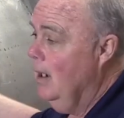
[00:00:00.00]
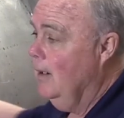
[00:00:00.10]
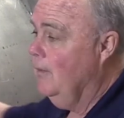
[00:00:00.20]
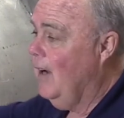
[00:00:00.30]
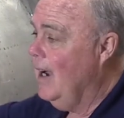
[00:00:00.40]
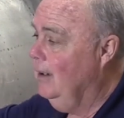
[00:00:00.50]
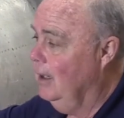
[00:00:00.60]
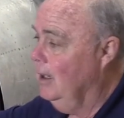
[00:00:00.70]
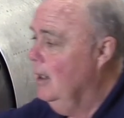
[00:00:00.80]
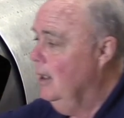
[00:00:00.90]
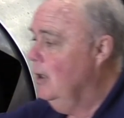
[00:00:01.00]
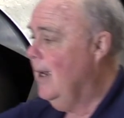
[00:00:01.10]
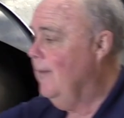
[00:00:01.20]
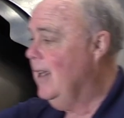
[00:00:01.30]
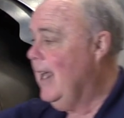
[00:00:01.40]
And finally, you
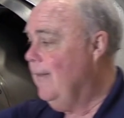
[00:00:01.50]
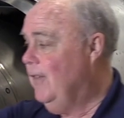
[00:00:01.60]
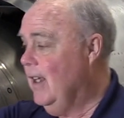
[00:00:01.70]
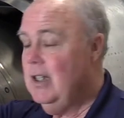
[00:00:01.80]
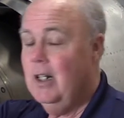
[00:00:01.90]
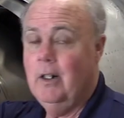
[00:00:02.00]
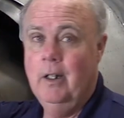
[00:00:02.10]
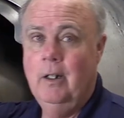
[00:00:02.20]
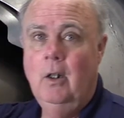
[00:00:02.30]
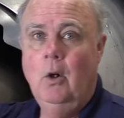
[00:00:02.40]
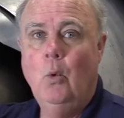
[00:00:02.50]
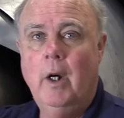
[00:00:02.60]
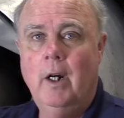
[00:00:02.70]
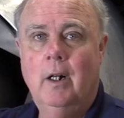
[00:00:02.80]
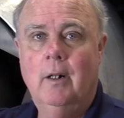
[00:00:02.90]
have the aft vent area,
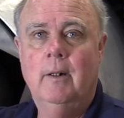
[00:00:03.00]
where